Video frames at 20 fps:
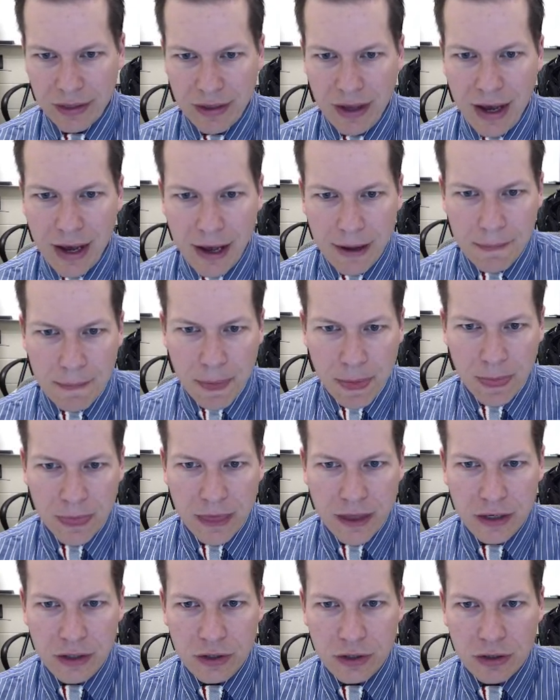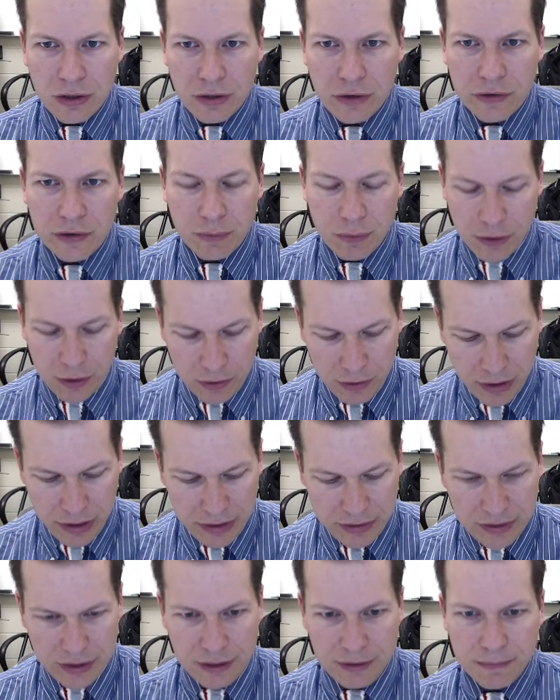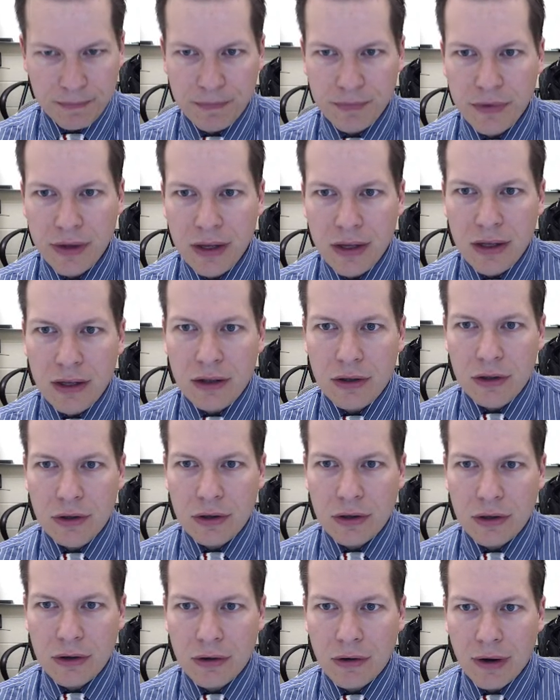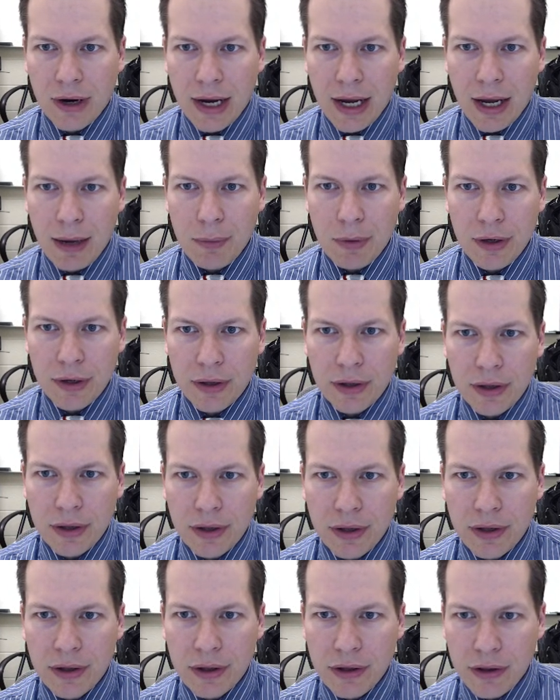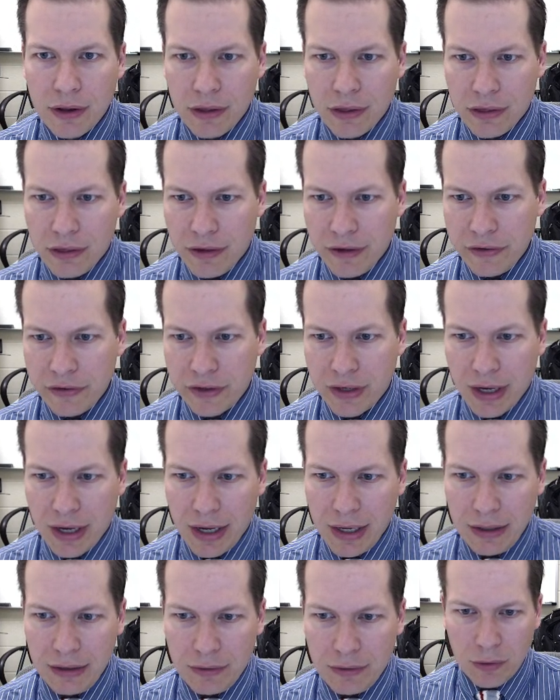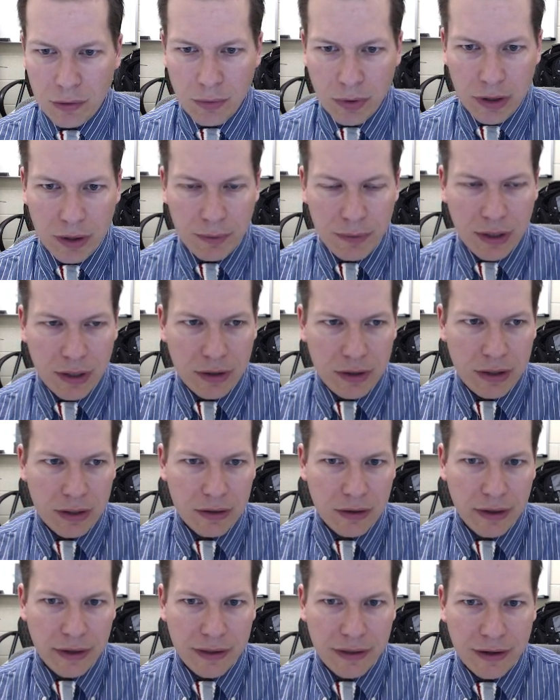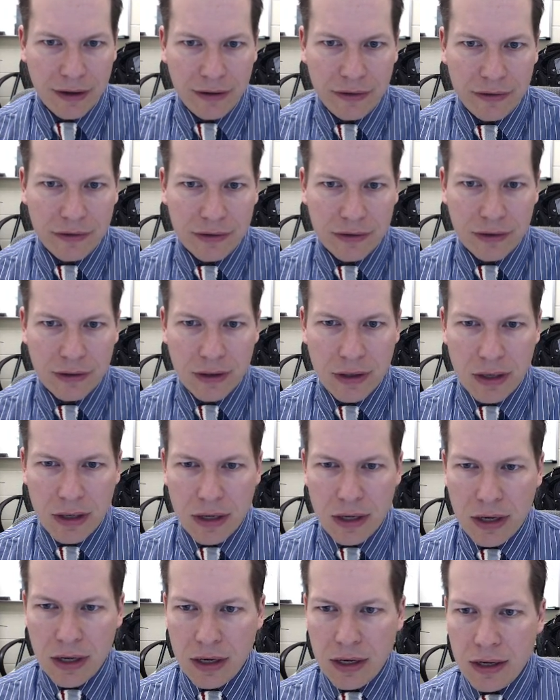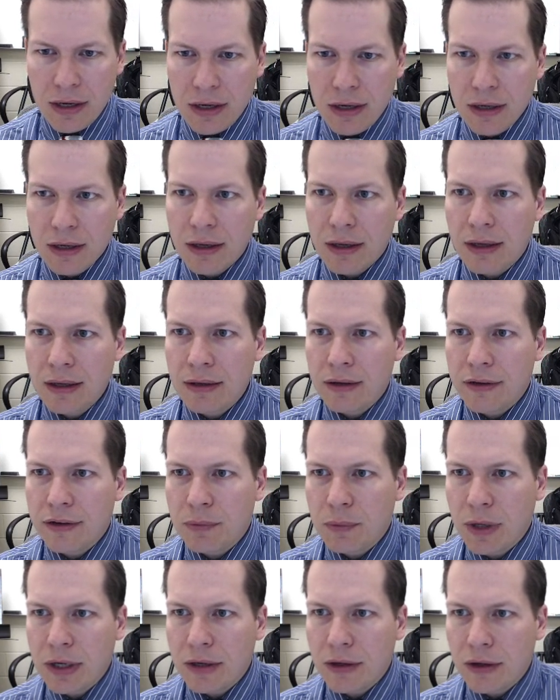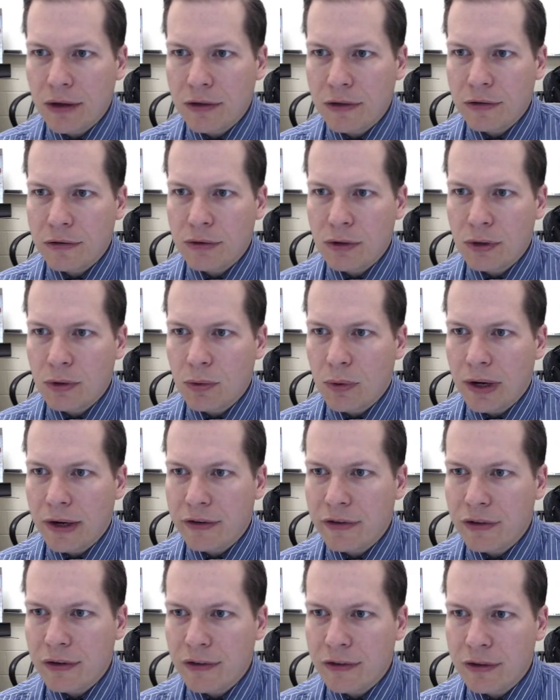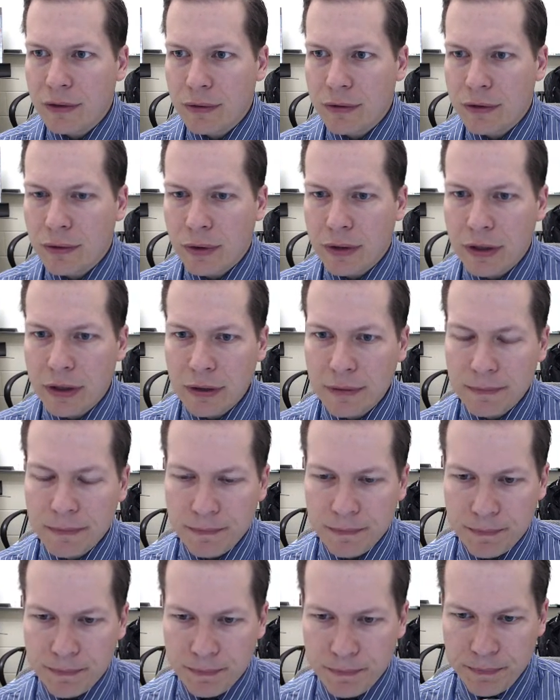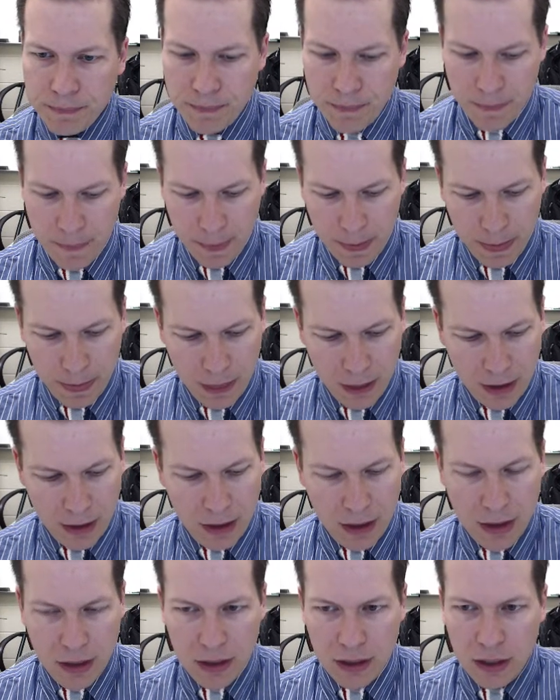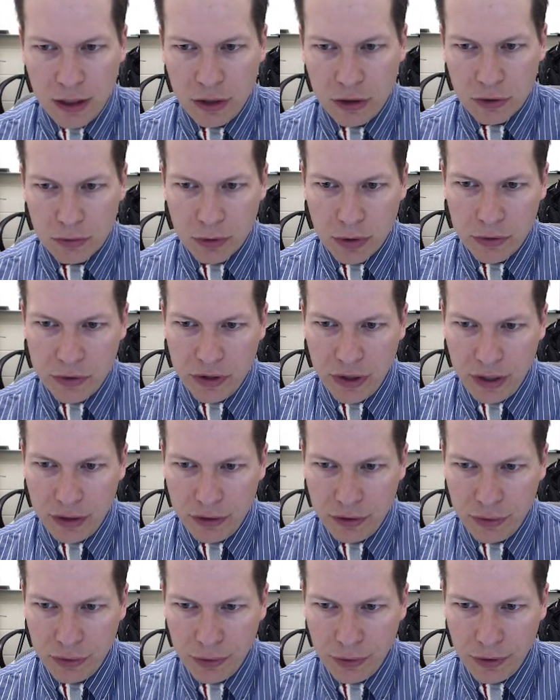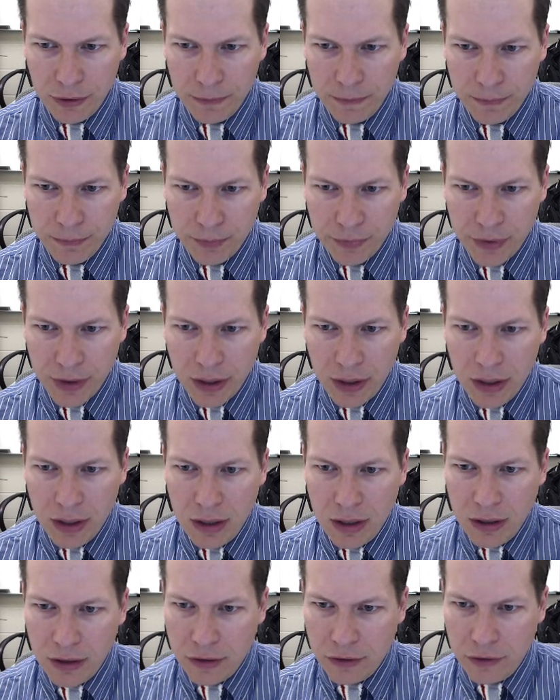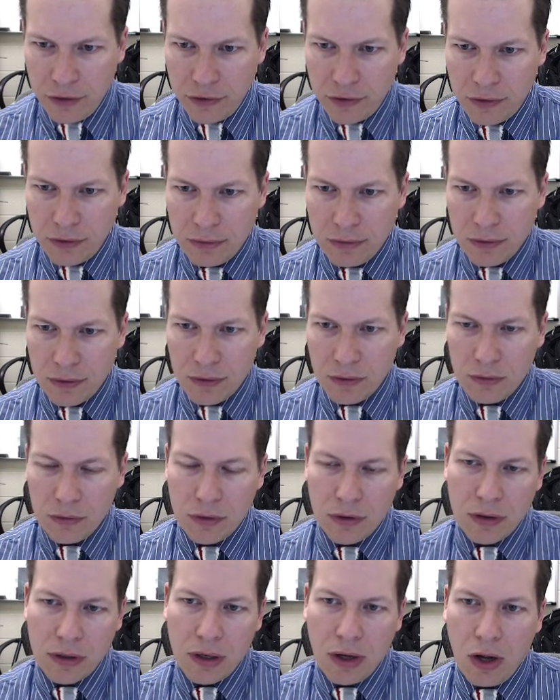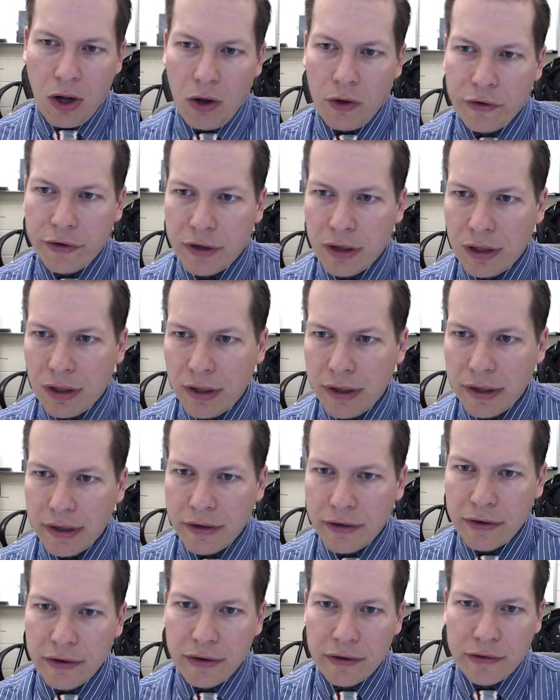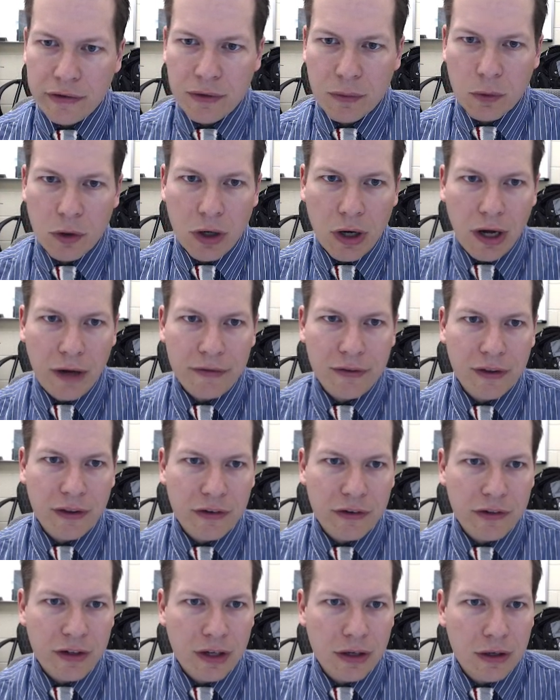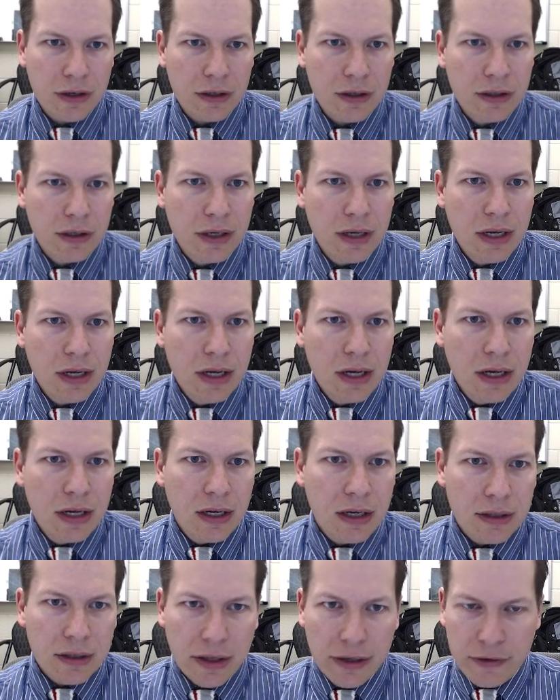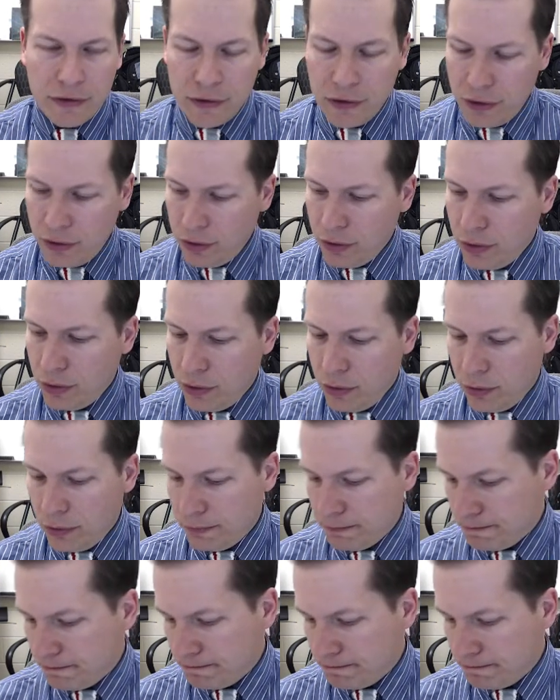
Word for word: that, then you can do something crazy. You can grab this guy, bring him down here like this. Okay, let's make our stroke white so you can see what's going on. Hit your rotate tool, just alt click somewhere off to the center, and let's do